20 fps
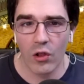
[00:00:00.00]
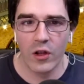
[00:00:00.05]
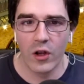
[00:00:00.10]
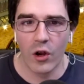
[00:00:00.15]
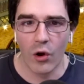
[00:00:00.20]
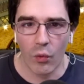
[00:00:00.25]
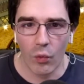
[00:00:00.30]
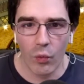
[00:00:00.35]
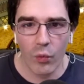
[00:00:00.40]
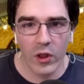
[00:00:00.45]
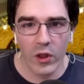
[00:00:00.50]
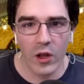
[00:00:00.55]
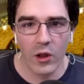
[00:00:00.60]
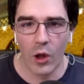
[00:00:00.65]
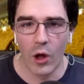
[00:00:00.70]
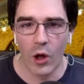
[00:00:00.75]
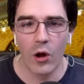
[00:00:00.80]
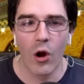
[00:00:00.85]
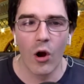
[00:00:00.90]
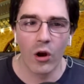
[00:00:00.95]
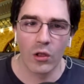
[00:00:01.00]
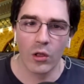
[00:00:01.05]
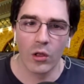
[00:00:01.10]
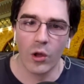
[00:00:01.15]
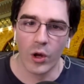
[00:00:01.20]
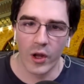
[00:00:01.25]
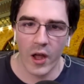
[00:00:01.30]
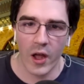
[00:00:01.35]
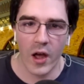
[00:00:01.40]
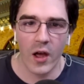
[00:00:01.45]
you know really long hard
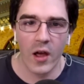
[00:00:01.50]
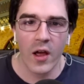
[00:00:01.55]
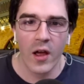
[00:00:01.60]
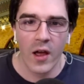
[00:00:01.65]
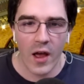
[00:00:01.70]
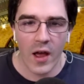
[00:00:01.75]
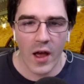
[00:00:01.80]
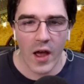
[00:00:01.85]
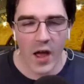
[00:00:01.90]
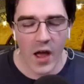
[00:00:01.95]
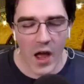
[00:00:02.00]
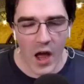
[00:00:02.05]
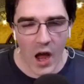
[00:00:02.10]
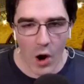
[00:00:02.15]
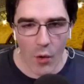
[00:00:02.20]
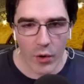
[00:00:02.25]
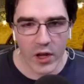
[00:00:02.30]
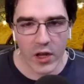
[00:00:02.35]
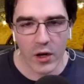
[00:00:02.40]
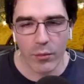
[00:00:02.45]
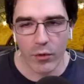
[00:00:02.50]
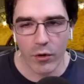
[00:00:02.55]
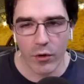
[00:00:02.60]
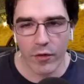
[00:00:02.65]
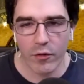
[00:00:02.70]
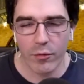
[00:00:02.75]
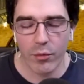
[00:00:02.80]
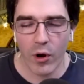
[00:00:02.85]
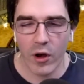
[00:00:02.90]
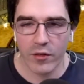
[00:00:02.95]
look at at how we can
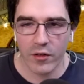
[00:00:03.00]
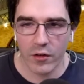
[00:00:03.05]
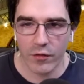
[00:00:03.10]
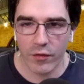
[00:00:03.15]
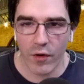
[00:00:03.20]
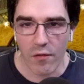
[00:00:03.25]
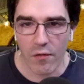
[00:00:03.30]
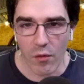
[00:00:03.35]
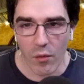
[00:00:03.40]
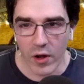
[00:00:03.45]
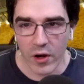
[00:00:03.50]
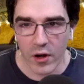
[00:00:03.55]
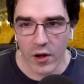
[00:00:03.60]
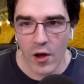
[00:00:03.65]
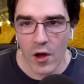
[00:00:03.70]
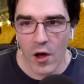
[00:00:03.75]
improve this process for everyone.